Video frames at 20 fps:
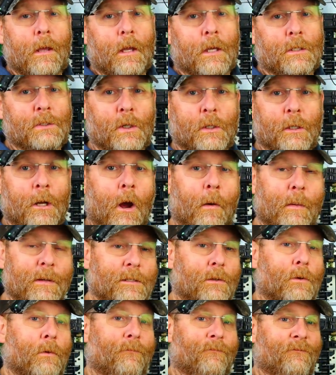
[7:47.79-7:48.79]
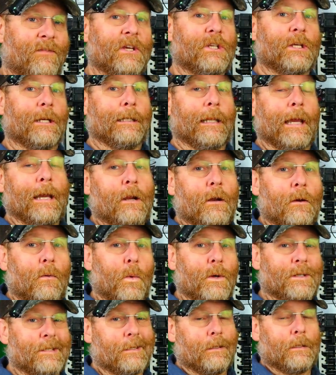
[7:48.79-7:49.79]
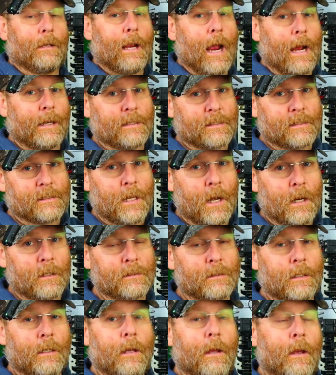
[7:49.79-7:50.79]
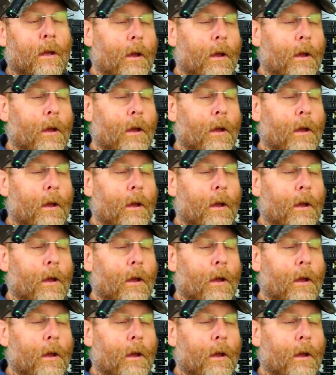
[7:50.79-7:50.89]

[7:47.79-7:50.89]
because you can always fish it later, which kind of sucks.